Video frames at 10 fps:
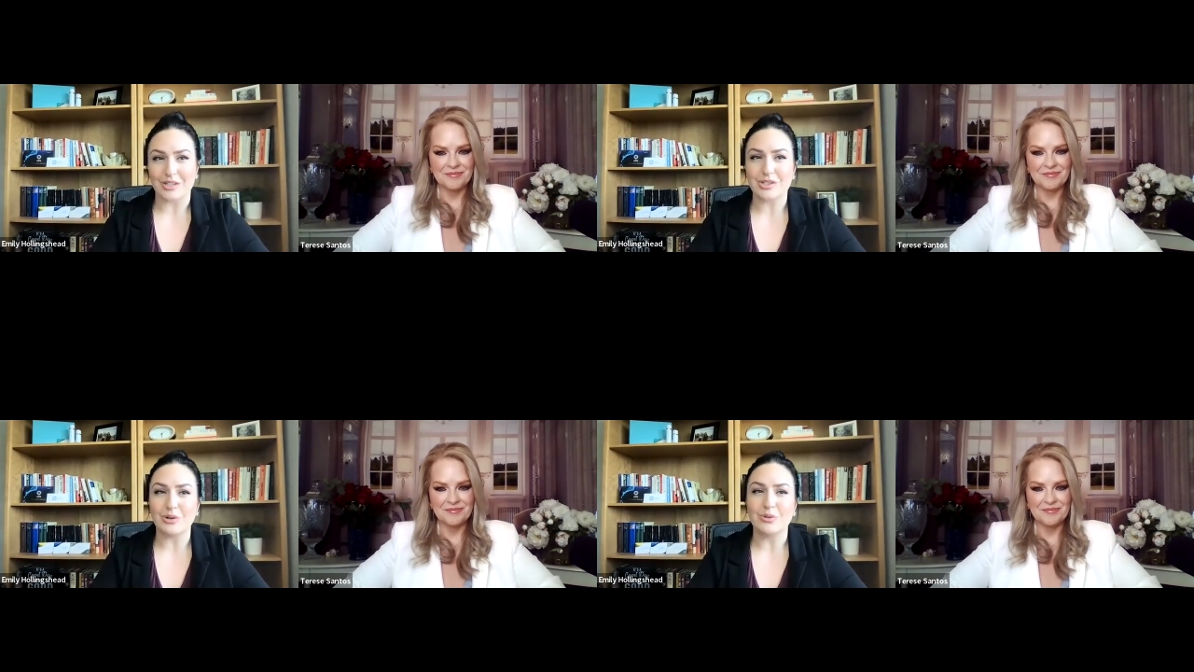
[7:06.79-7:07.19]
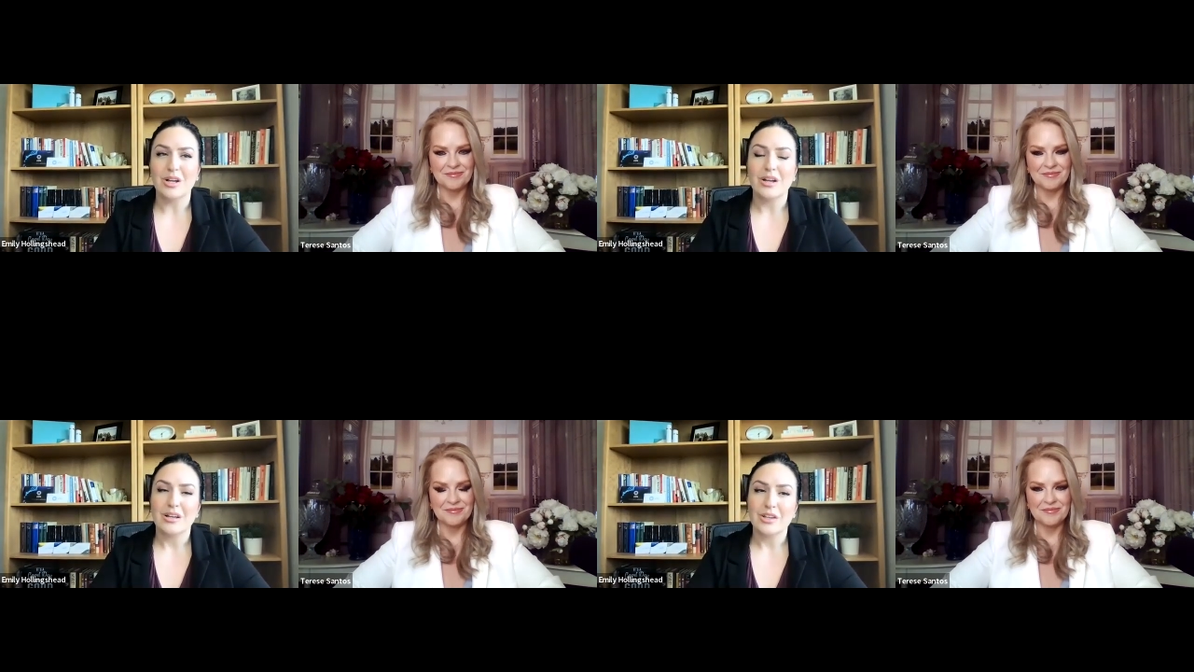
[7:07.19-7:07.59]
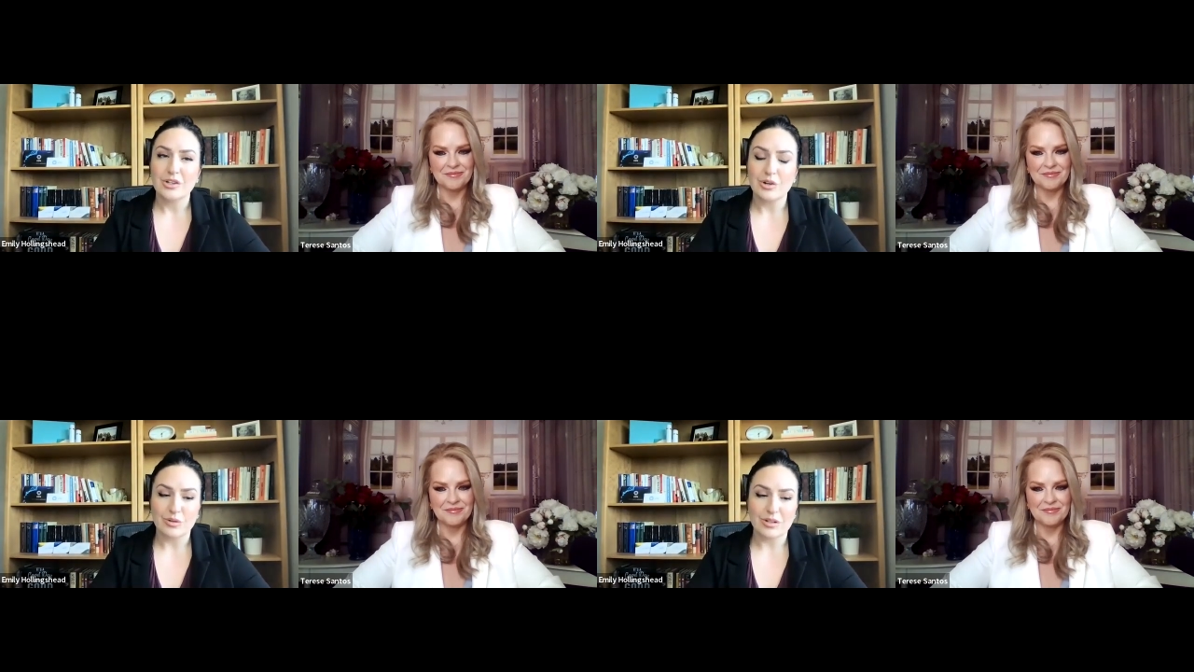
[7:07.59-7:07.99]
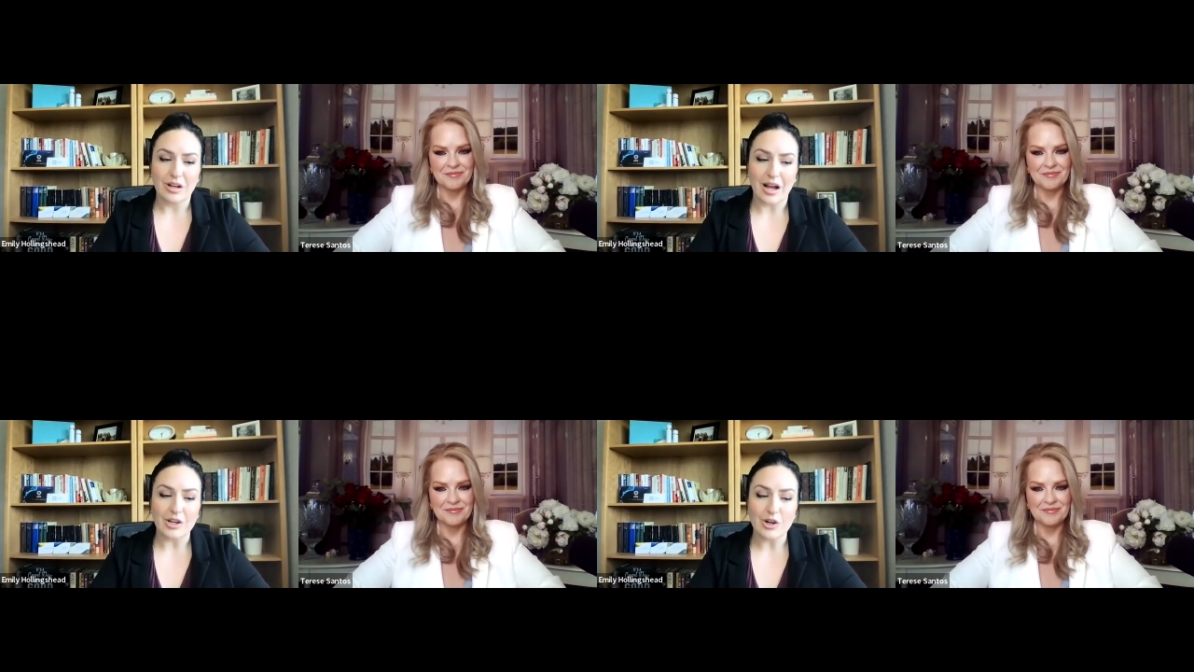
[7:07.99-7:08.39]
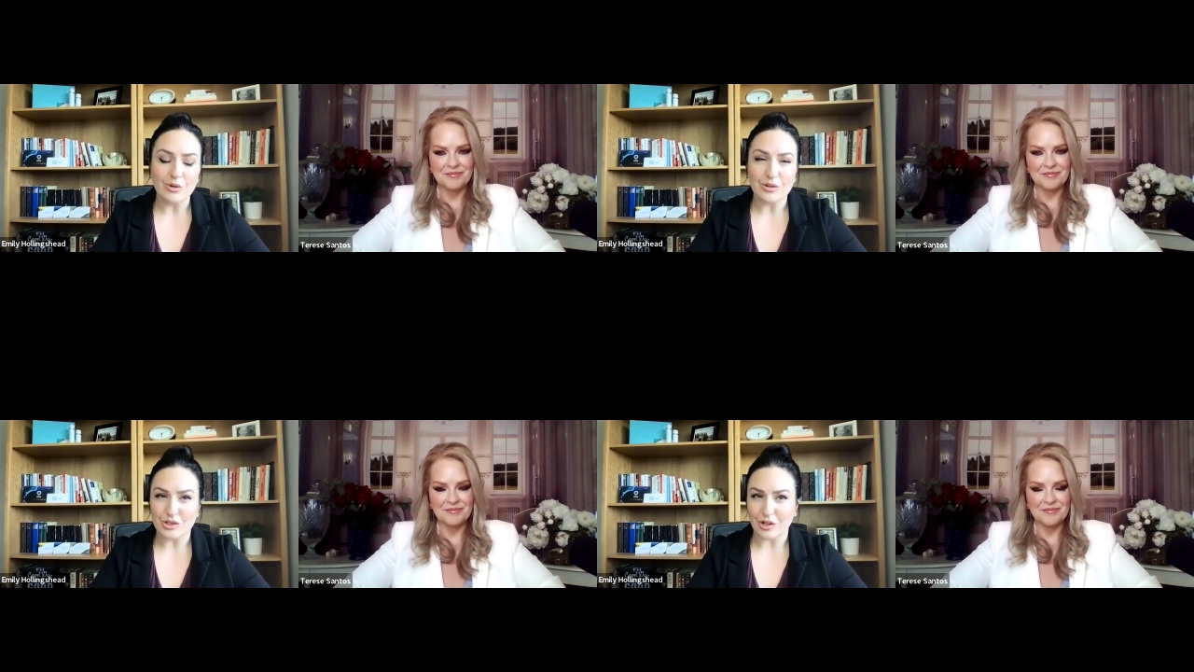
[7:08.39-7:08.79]
Speaker 1: So, you know, I know
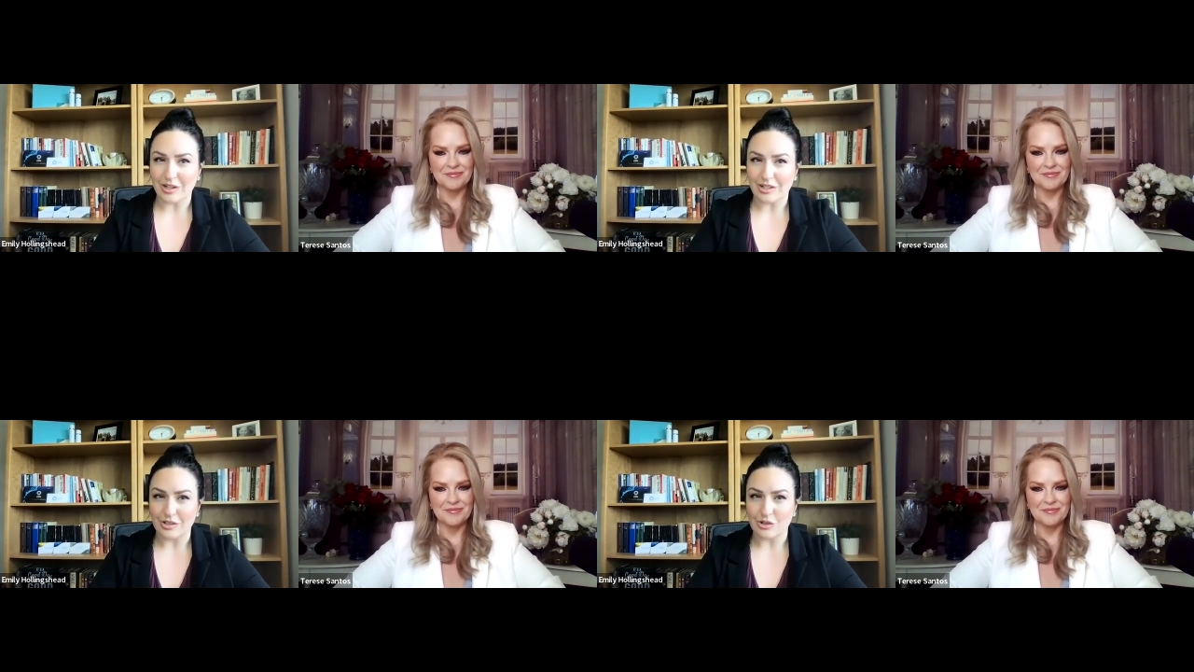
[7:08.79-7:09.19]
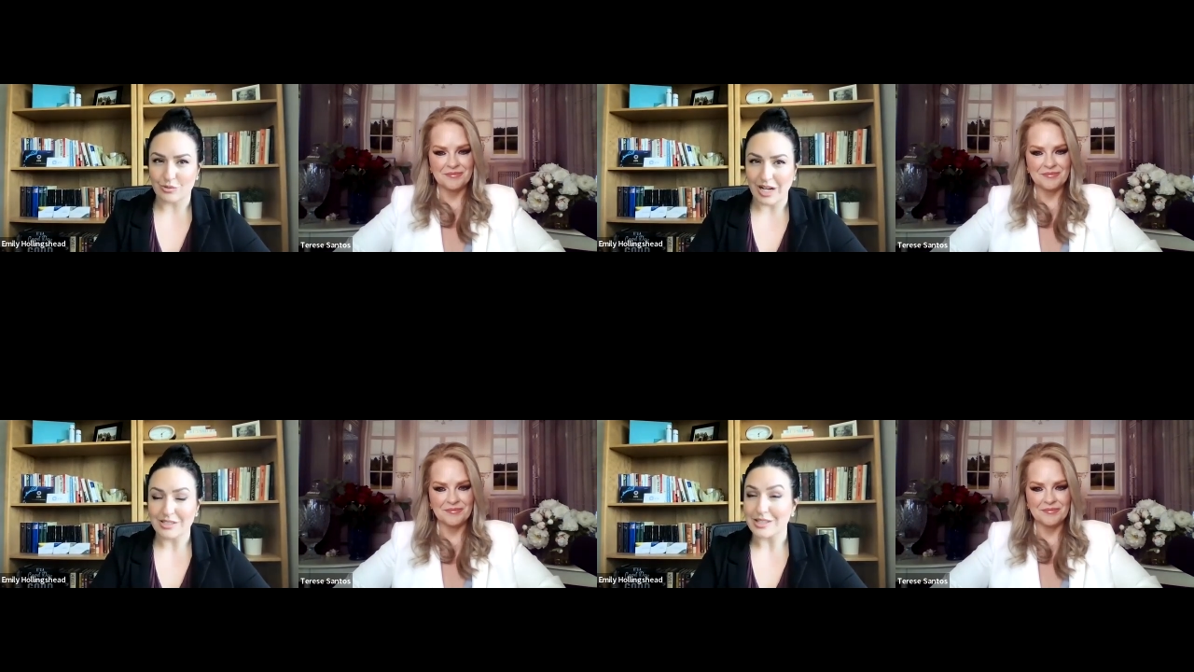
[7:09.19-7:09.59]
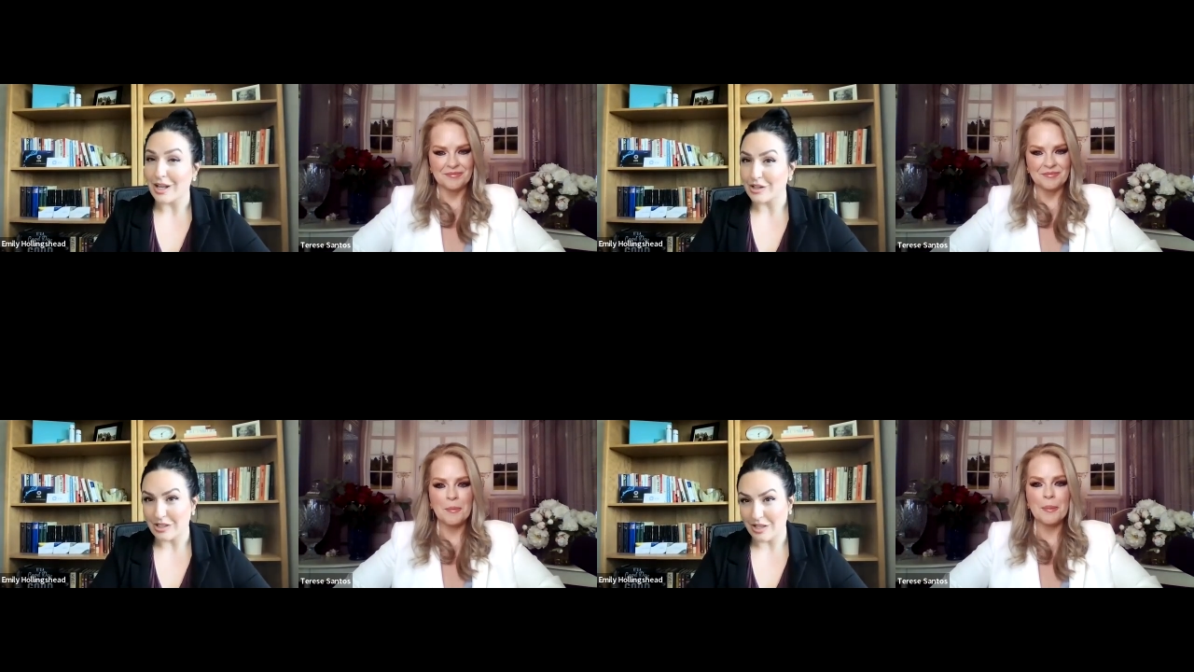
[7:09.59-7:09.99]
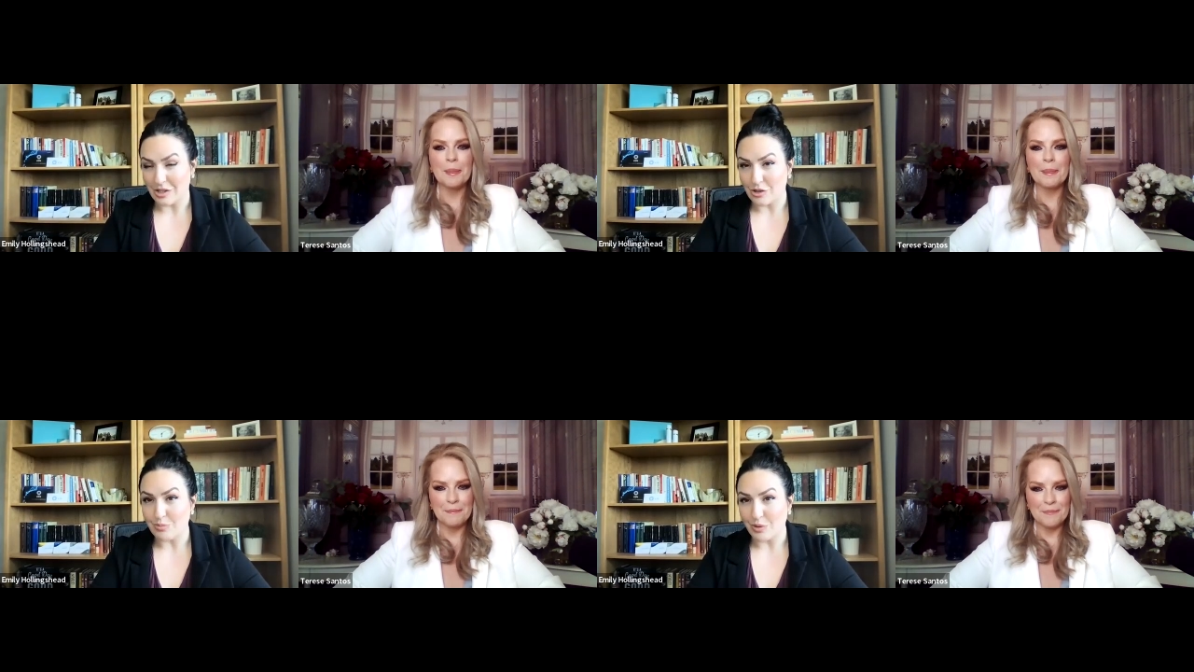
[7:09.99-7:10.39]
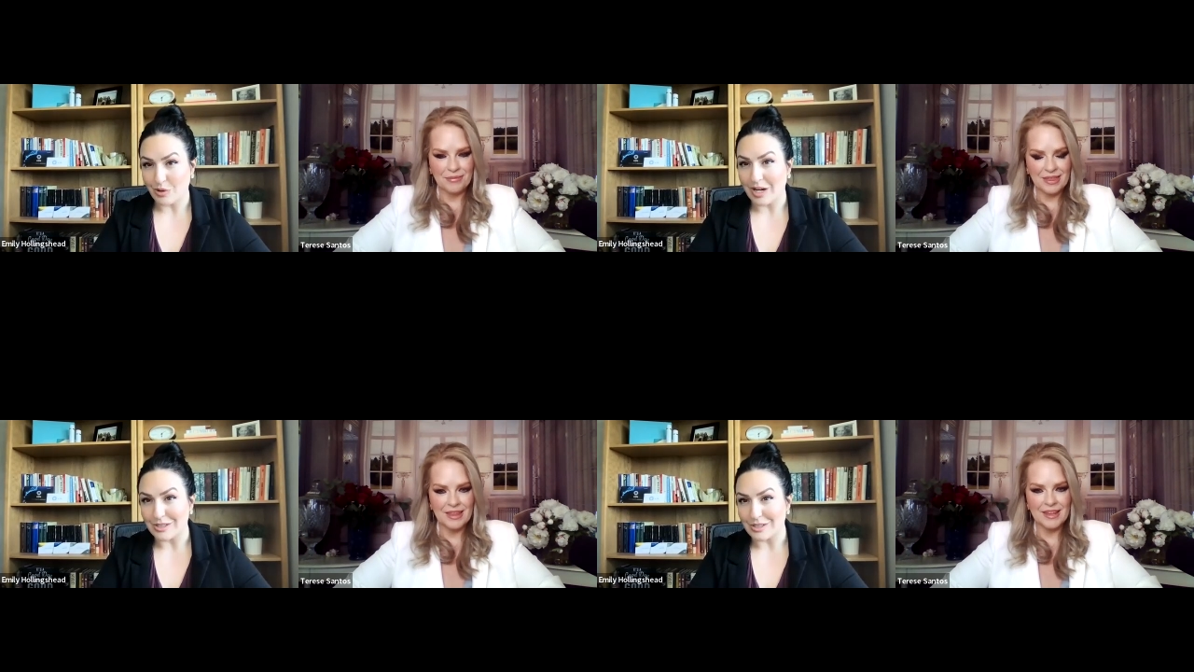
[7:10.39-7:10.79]
you started in direct sales and then
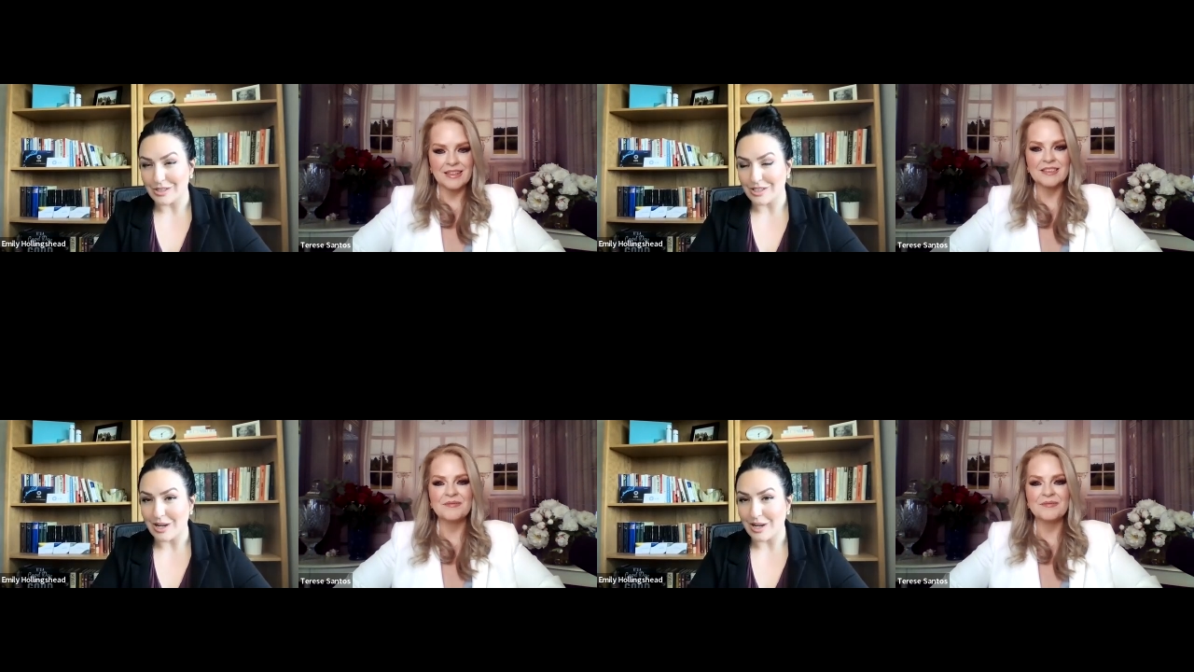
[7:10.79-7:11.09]
progressed into